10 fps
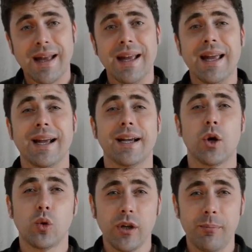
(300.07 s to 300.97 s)
It can
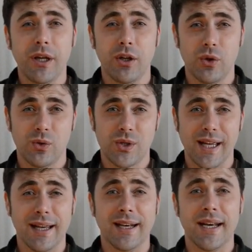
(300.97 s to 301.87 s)
only be used
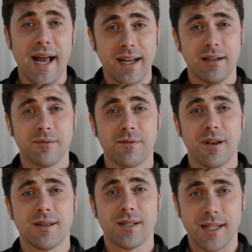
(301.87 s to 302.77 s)
in negative
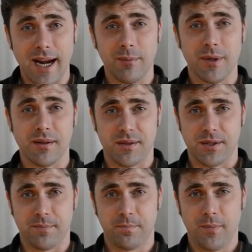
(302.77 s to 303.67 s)
statements